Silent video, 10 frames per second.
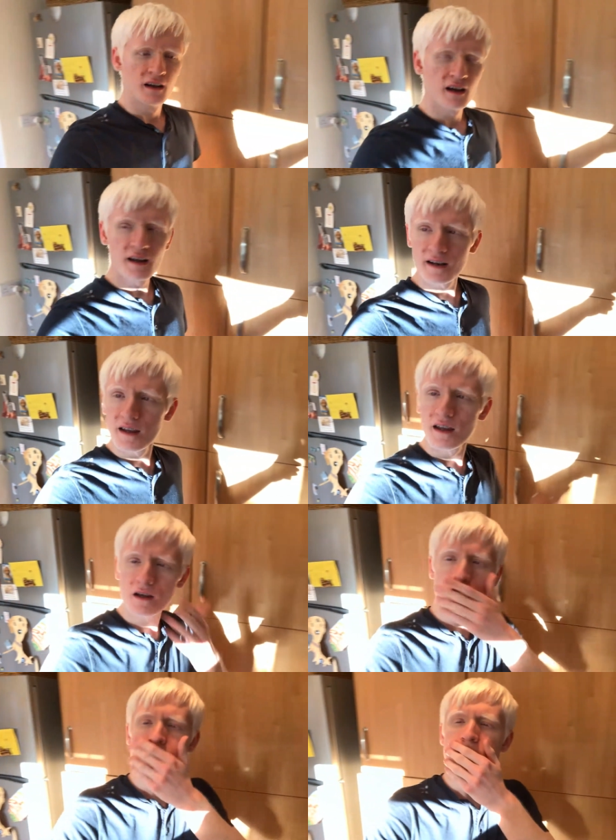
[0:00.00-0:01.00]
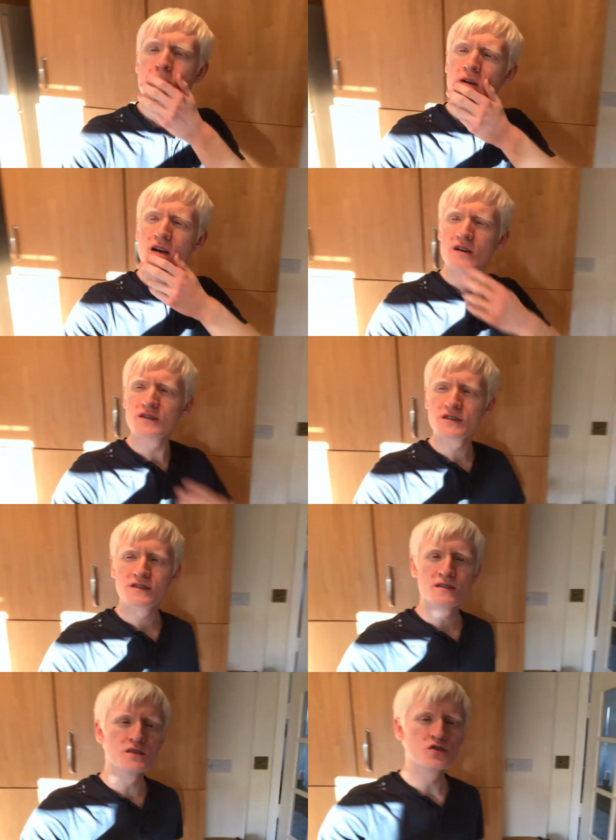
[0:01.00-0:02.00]
And we are
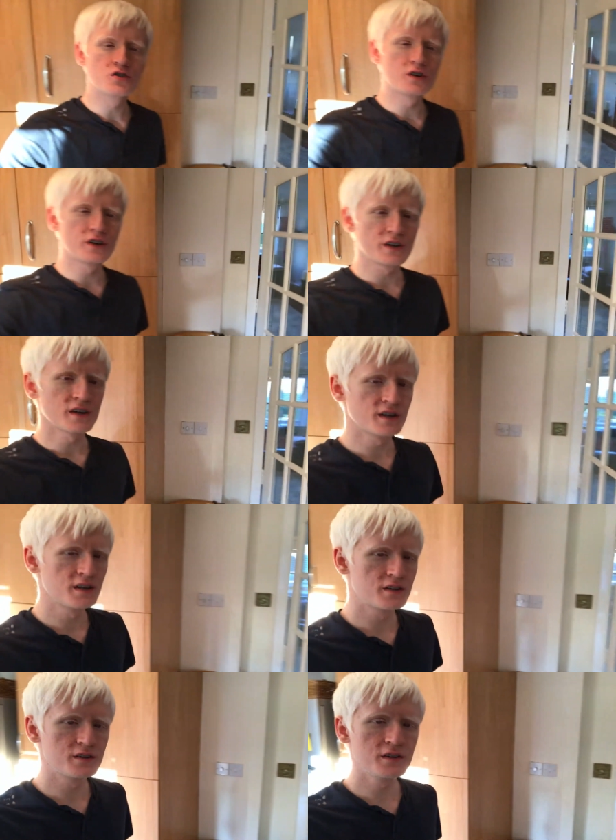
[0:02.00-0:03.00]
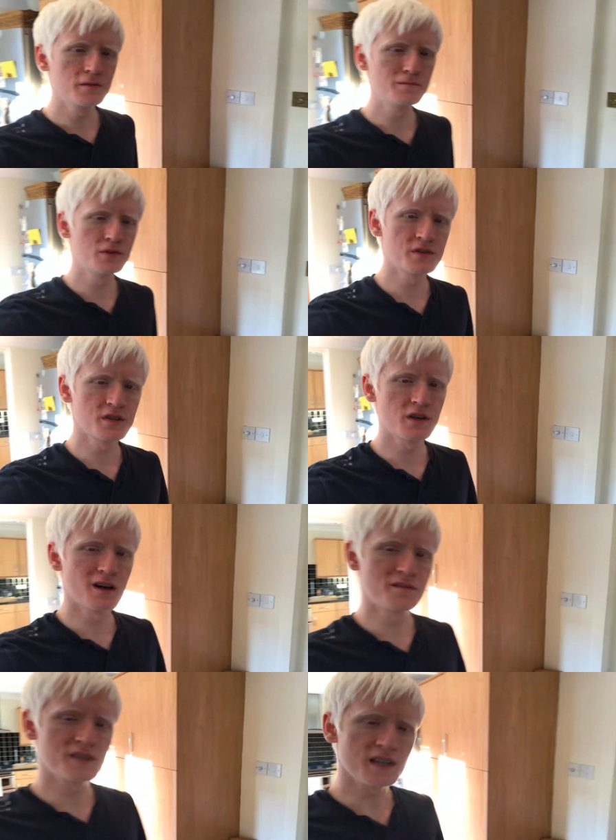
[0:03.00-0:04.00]
just enjoying the beauty
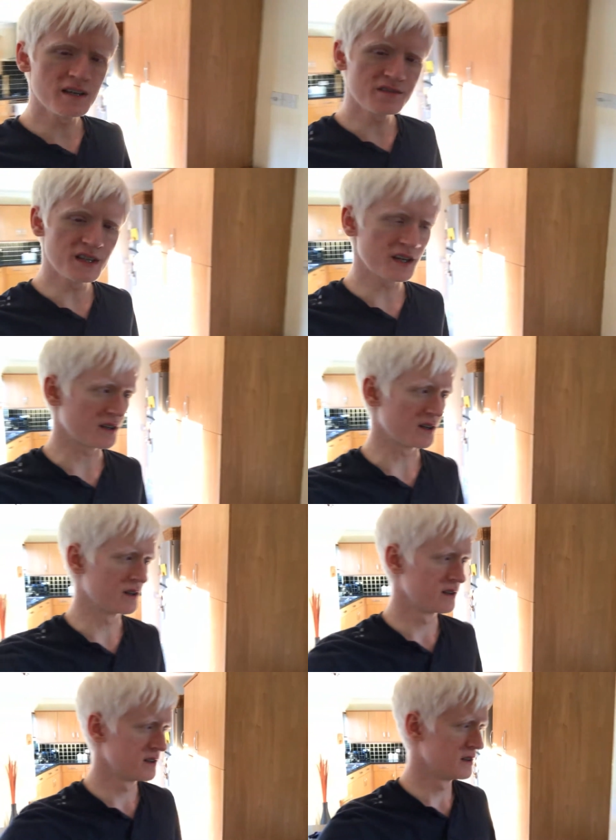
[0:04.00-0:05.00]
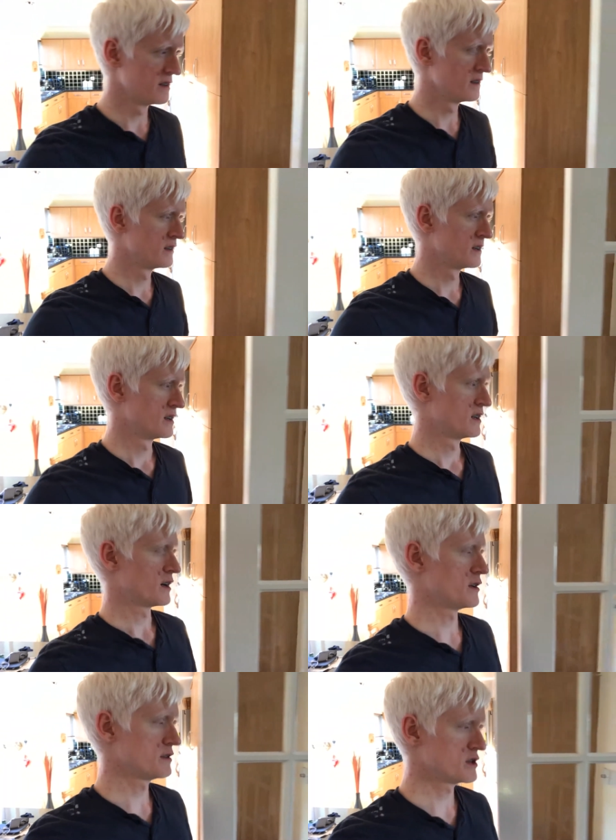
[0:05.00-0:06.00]
of the evening.
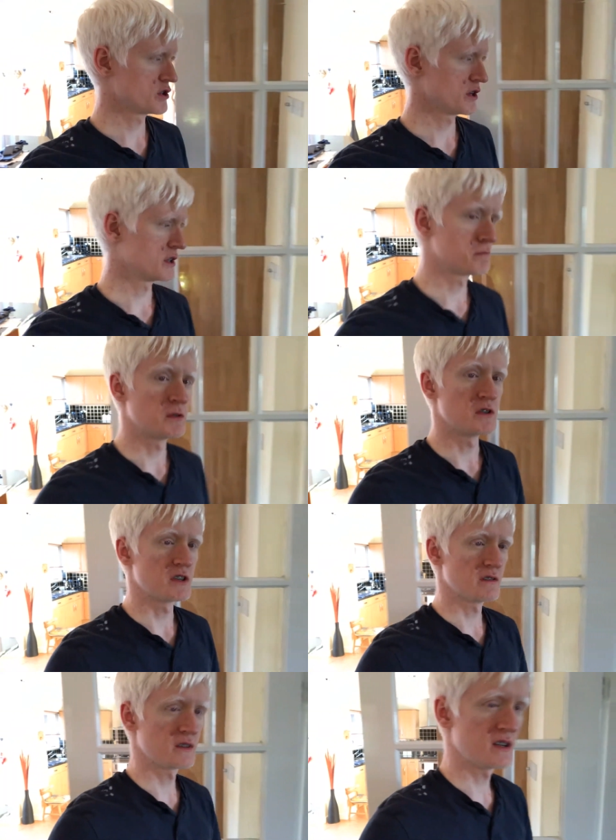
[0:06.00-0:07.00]
Are you enjoying the beauty of the